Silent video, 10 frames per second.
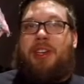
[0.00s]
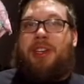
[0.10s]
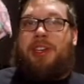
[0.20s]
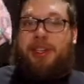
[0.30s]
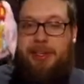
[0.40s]

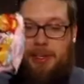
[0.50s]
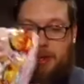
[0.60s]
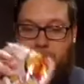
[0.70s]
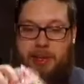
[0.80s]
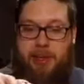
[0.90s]
did
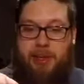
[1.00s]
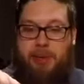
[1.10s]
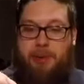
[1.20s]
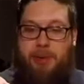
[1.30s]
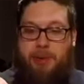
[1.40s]
tell me that
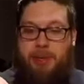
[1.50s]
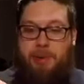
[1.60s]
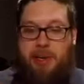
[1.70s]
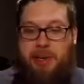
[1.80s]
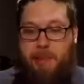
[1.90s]
these were going to
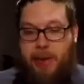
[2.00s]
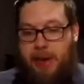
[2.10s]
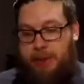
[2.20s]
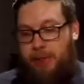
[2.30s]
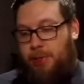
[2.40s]
be in the
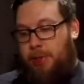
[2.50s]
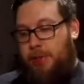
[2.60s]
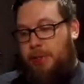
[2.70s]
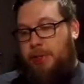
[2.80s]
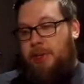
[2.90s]
package,
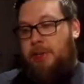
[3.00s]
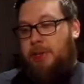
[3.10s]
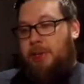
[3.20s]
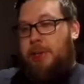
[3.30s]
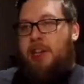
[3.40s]

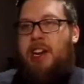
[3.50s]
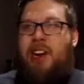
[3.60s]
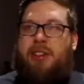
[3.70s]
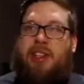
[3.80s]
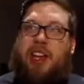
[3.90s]
and
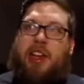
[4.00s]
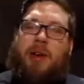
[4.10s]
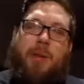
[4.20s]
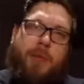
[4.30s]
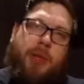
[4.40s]
I was like,
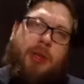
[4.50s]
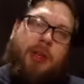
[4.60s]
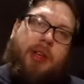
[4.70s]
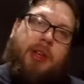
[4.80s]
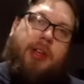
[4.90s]

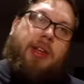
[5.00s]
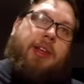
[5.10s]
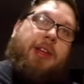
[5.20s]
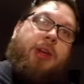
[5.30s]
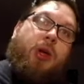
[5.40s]

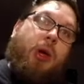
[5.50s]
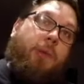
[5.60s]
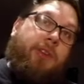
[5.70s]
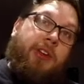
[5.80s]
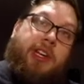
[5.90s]

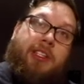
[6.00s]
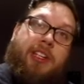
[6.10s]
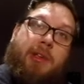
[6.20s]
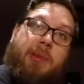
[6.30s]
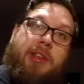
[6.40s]
hopefully you're not
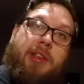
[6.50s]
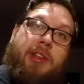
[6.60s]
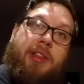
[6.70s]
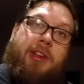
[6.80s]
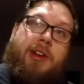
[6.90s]
sending me
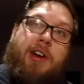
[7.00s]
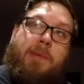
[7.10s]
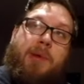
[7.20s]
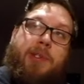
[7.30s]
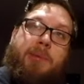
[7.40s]
any of the
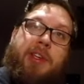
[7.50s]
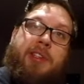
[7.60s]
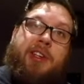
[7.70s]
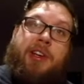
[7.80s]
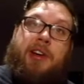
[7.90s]
Carbos
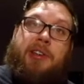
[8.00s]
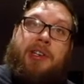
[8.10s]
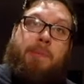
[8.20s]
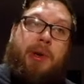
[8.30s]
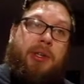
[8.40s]
because I
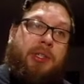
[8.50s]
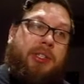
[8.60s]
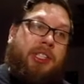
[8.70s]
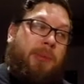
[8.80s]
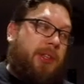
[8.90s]
already
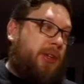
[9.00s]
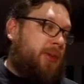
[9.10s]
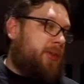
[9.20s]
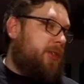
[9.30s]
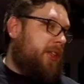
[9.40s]
purchased some of
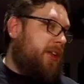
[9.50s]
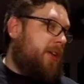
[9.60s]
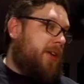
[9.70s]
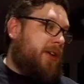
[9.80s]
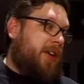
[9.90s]
those and they're
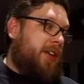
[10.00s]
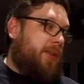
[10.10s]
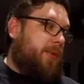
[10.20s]
already on their